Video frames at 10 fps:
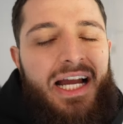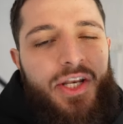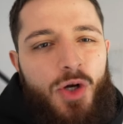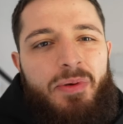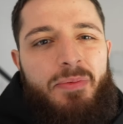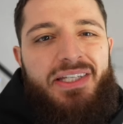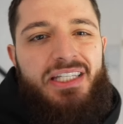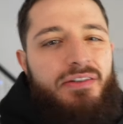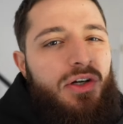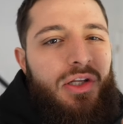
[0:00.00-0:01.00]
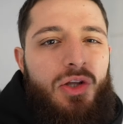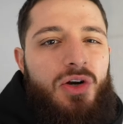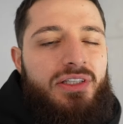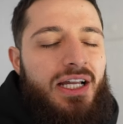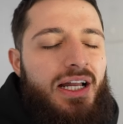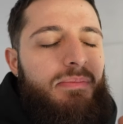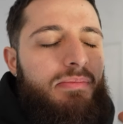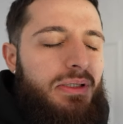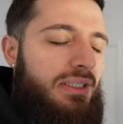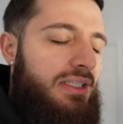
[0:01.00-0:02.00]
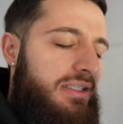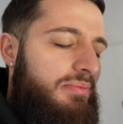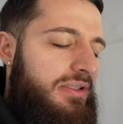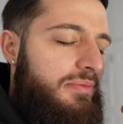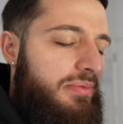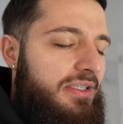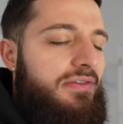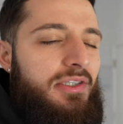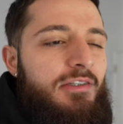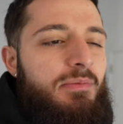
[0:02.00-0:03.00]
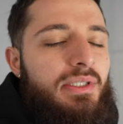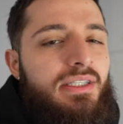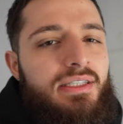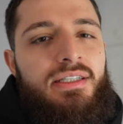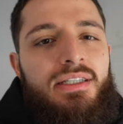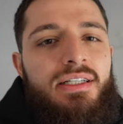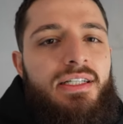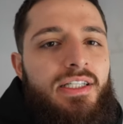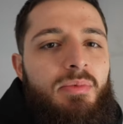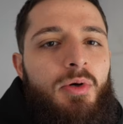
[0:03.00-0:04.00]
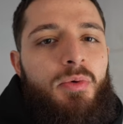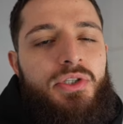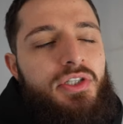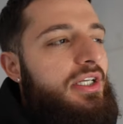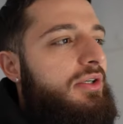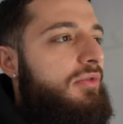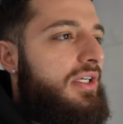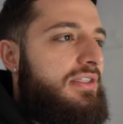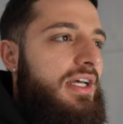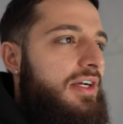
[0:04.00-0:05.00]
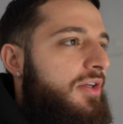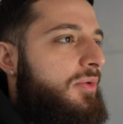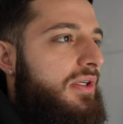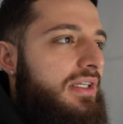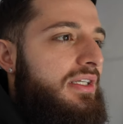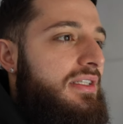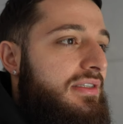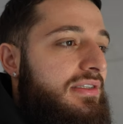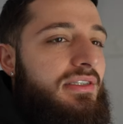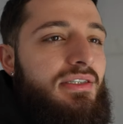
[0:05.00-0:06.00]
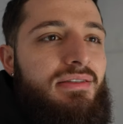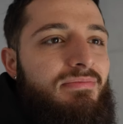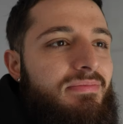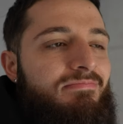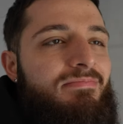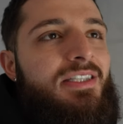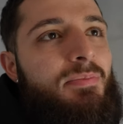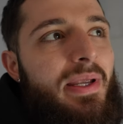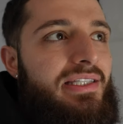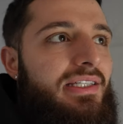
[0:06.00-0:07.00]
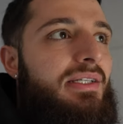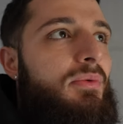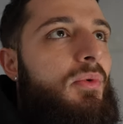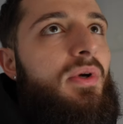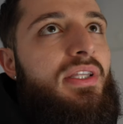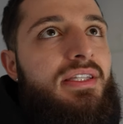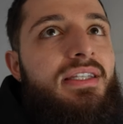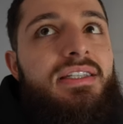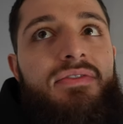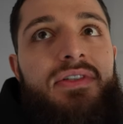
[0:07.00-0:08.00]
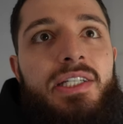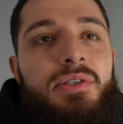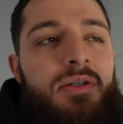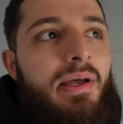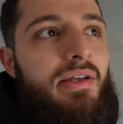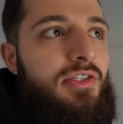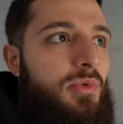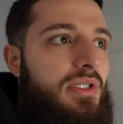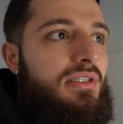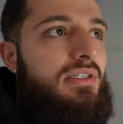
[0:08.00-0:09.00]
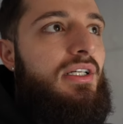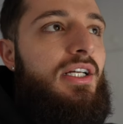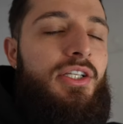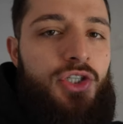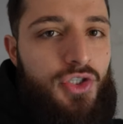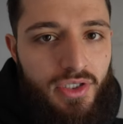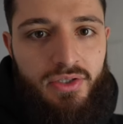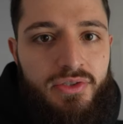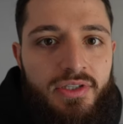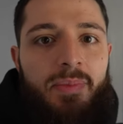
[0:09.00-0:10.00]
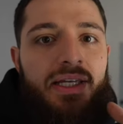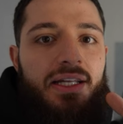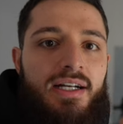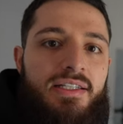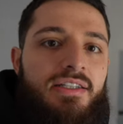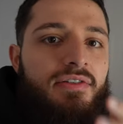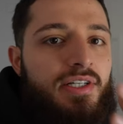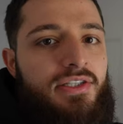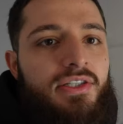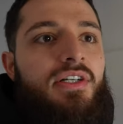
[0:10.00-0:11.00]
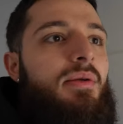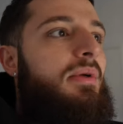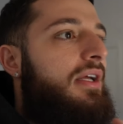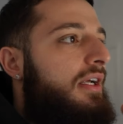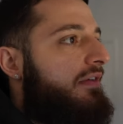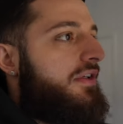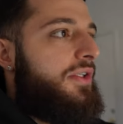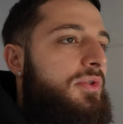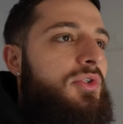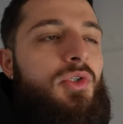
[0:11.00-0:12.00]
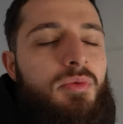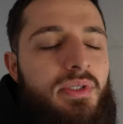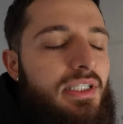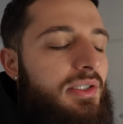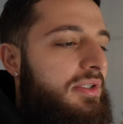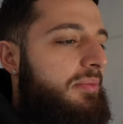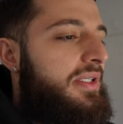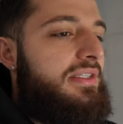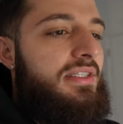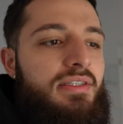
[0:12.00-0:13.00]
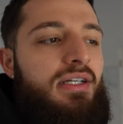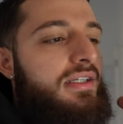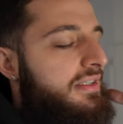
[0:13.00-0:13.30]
I know I've been missing for a long time. Please, please, please forgive me. Your boy was just in a rut. I don't know what it is. Basically, what this video is about as well. The struggles of making content for Instagram, for YouTube, dealing with the business.